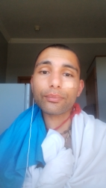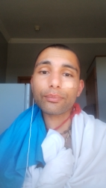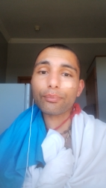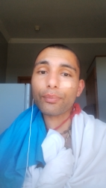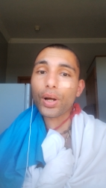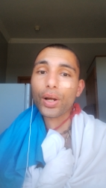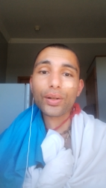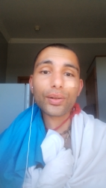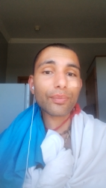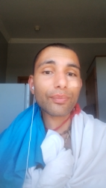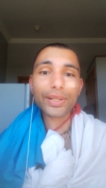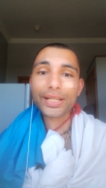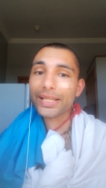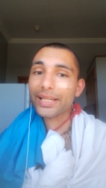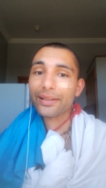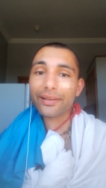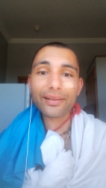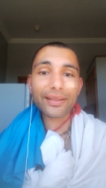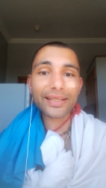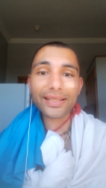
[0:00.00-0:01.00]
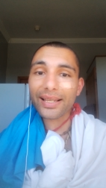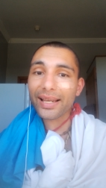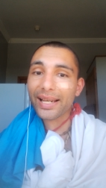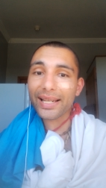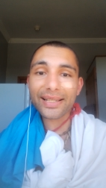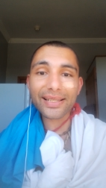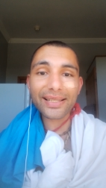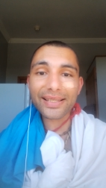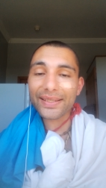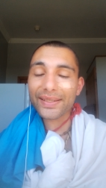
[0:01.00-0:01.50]
modern material
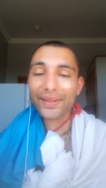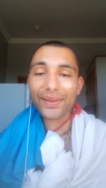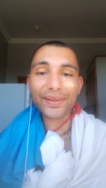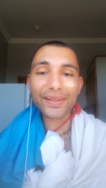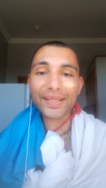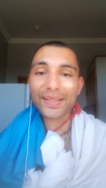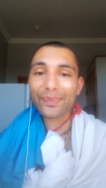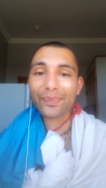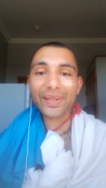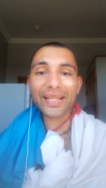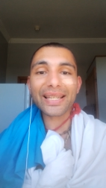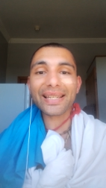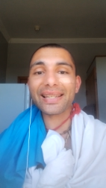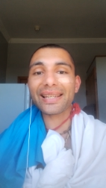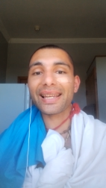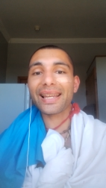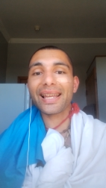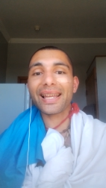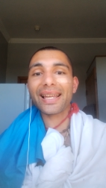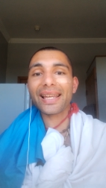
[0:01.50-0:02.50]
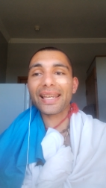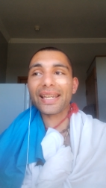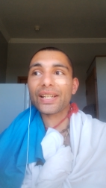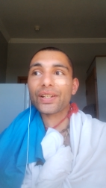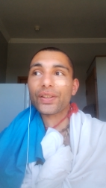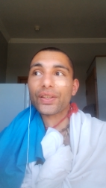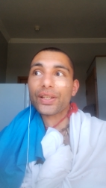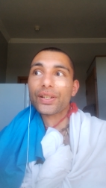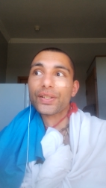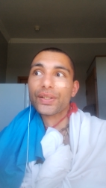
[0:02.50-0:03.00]
scientists, so to speak, you
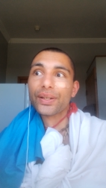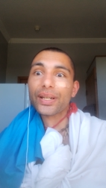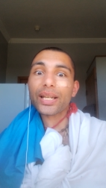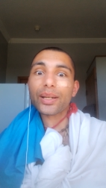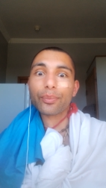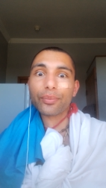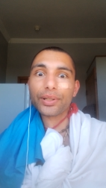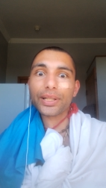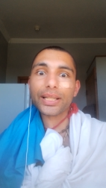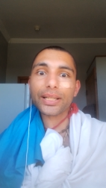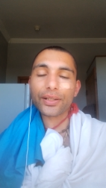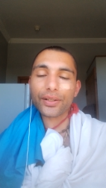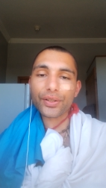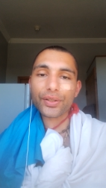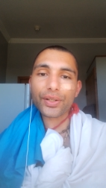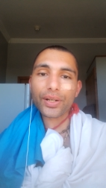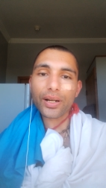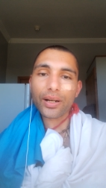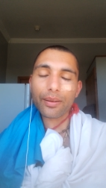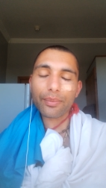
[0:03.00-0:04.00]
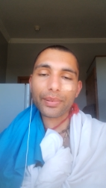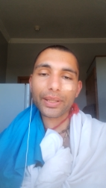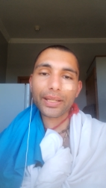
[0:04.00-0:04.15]
know, they're doing a pretty good job.